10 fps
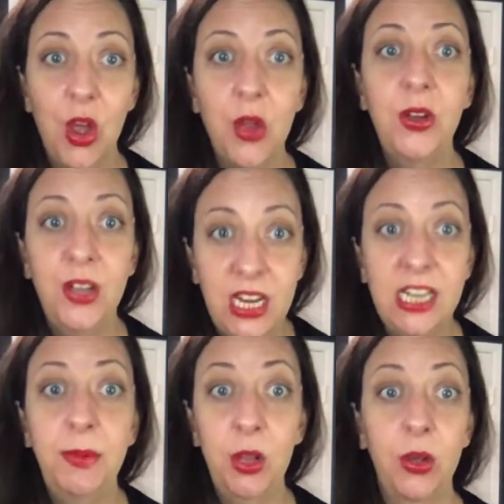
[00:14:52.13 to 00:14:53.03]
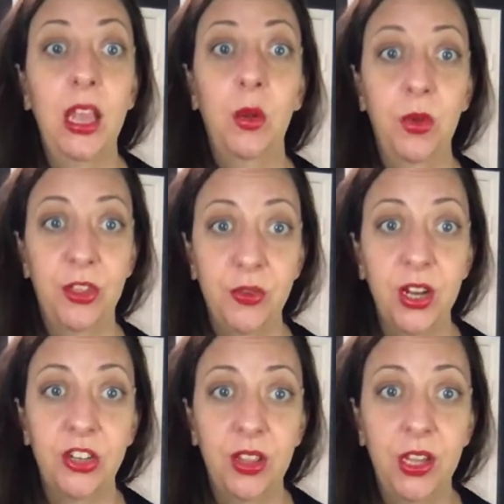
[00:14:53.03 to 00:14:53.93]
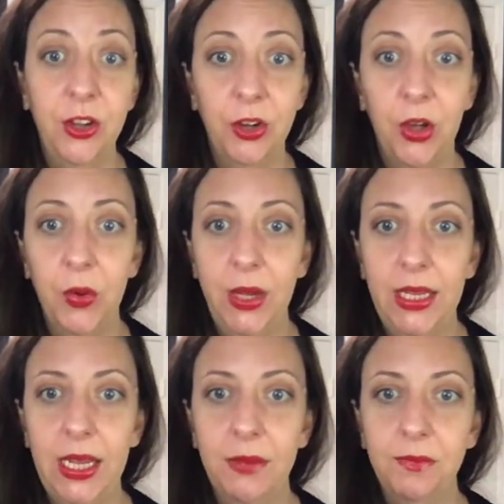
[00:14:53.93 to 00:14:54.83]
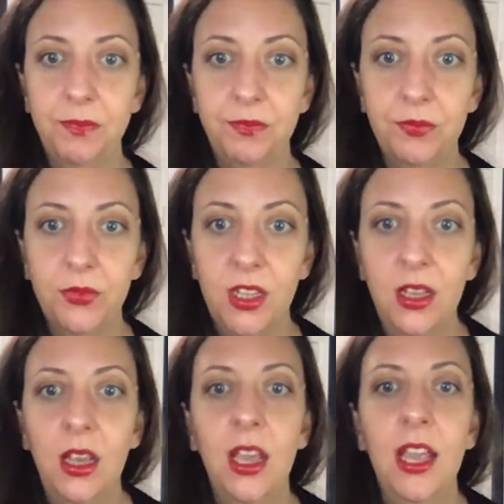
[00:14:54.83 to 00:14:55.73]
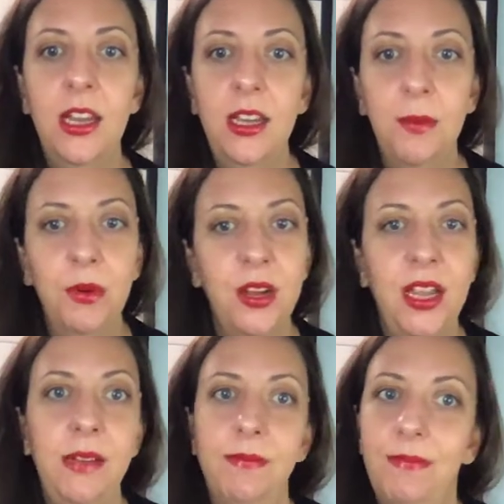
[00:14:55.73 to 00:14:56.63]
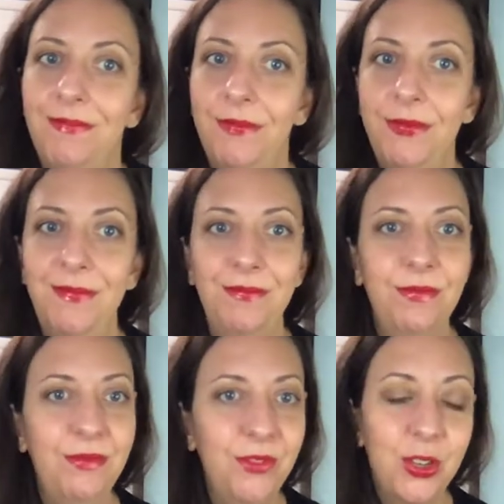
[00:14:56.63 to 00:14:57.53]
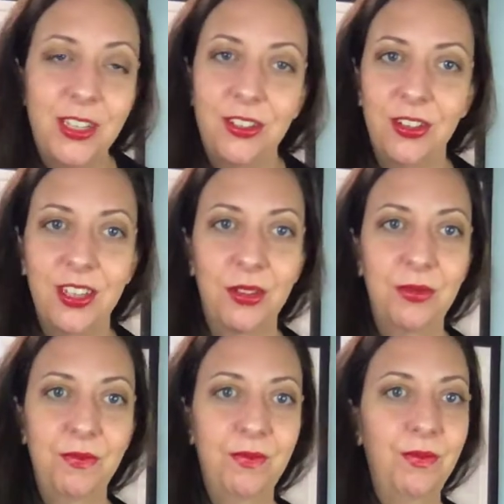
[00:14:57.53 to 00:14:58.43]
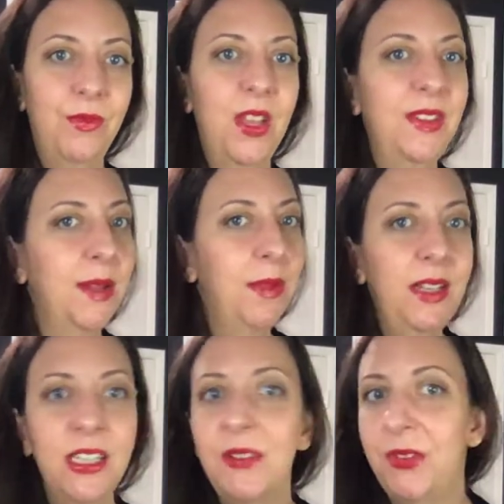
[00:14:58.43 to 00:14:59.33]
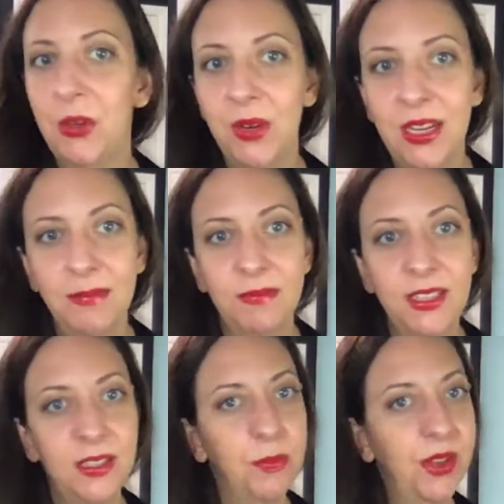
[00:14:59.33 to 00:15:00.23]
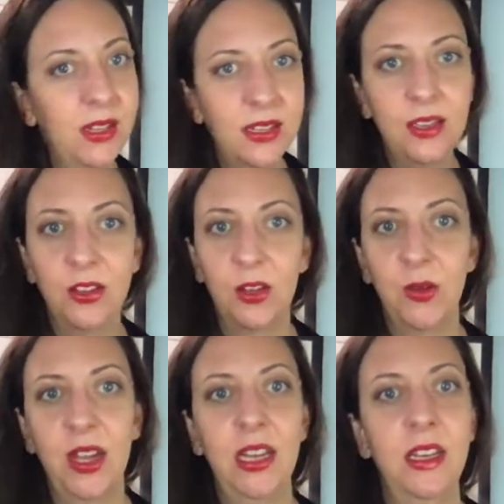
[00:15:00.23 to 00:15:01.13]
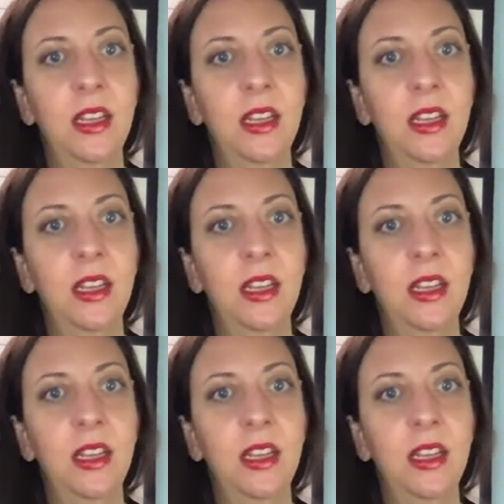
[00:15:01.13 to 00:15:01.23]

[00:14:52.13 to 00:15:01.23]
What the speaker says: need to be okay with the direction that you're going in. And number 8, trust yourself. If something doesn't feel right, if something doesn't look right,